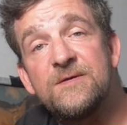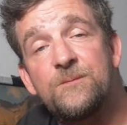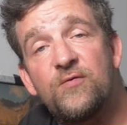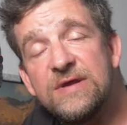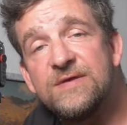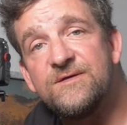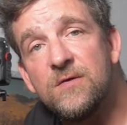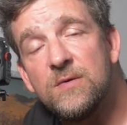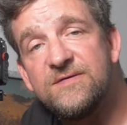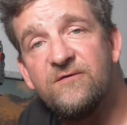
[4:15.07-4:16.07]
It's pretty
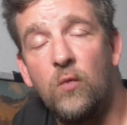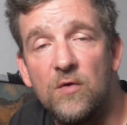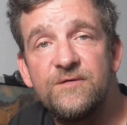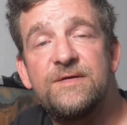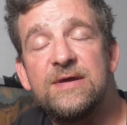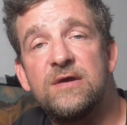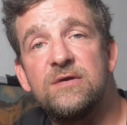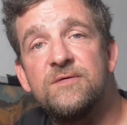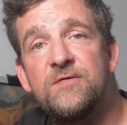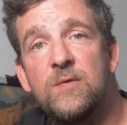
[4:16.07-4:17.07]
intuitive once you get
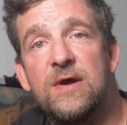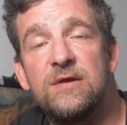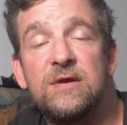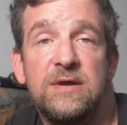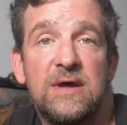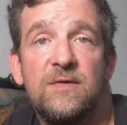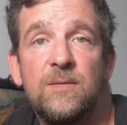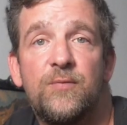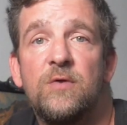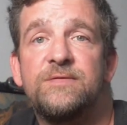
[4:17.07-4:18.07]
used to it, and you can get
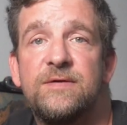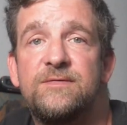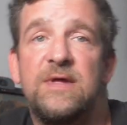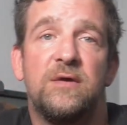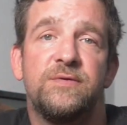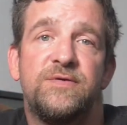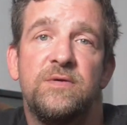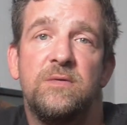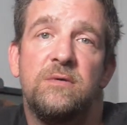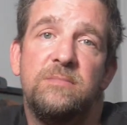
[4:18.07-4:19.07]
the process down
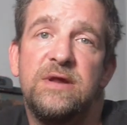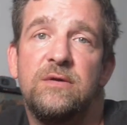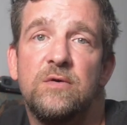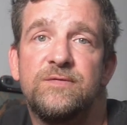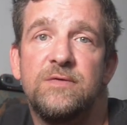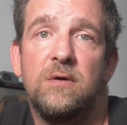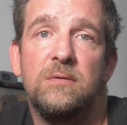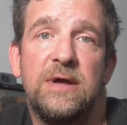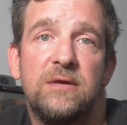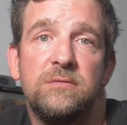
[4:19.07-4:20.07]
to a minute or
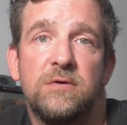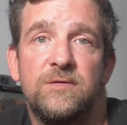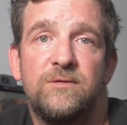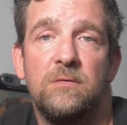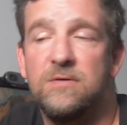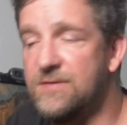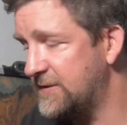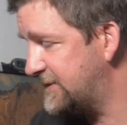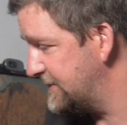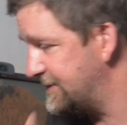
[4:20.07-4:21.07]
so in control
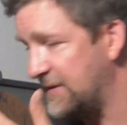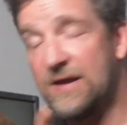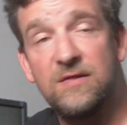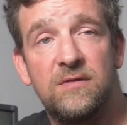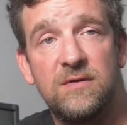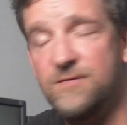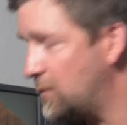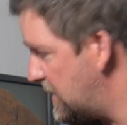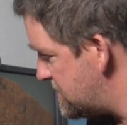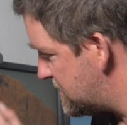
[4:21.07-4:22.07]
conditions like
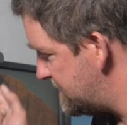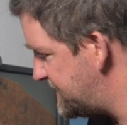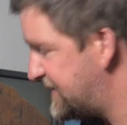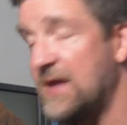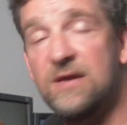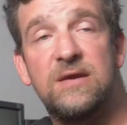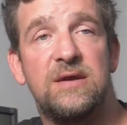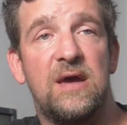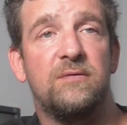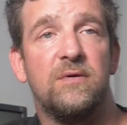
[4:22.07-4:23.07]
this, where you can stand
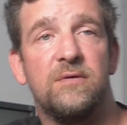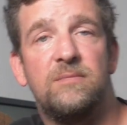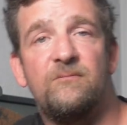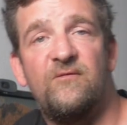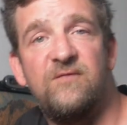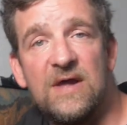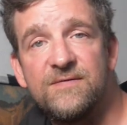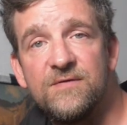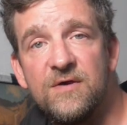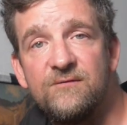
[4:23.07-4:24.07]
it down on a
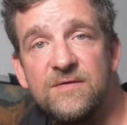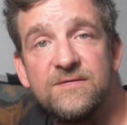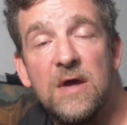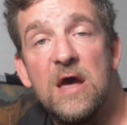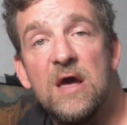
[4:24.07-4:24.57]
flat surface.